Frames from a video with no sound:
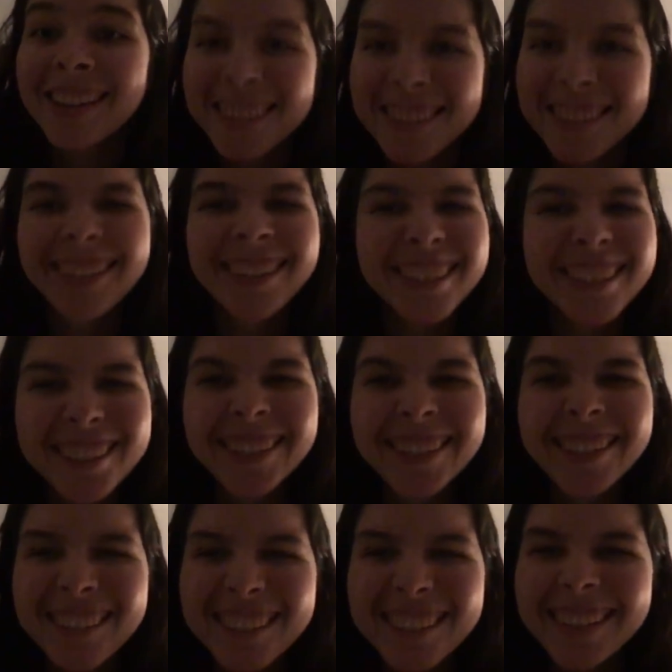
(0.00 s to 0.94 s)

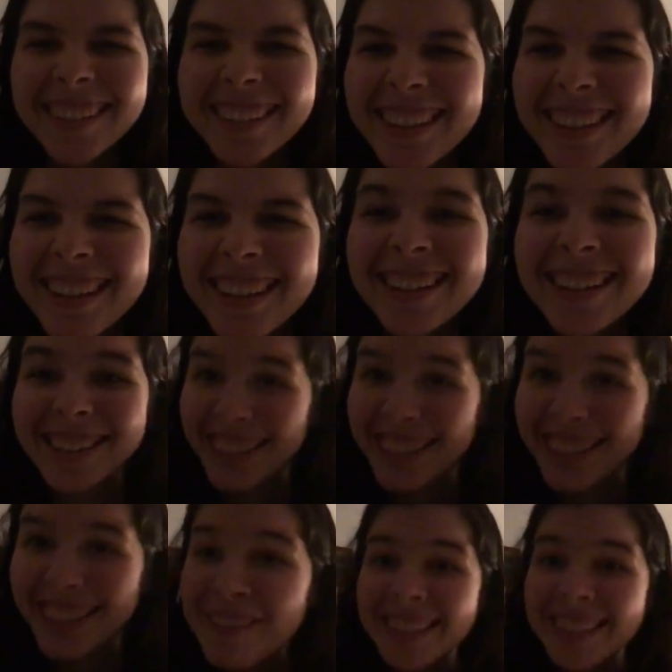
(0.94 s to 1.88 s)
Cool. So that
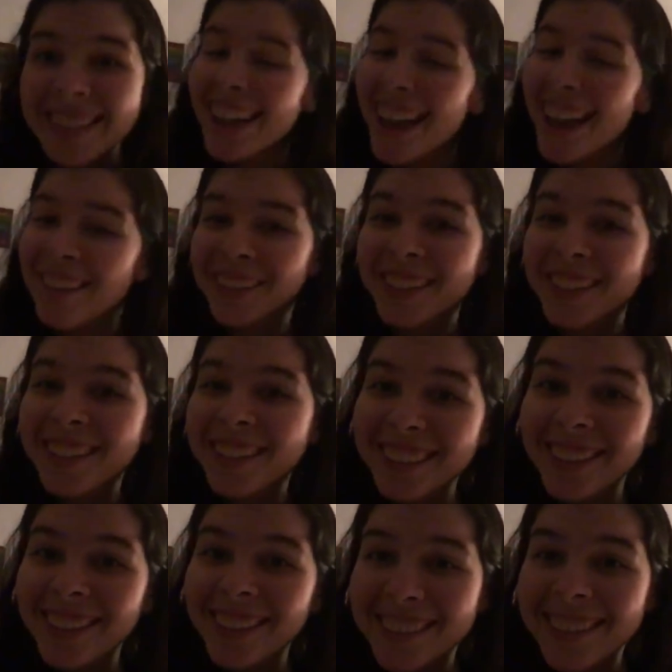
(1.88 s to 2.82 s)
means I have a good
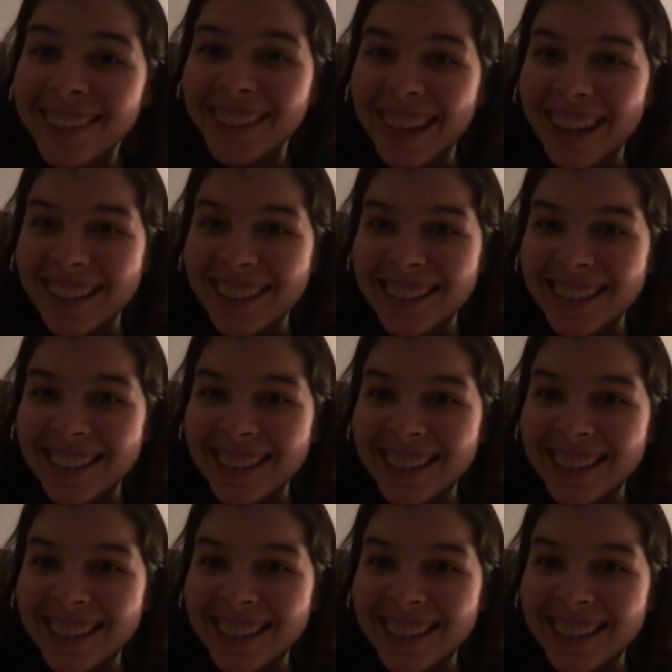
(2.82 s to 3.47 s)
London accent.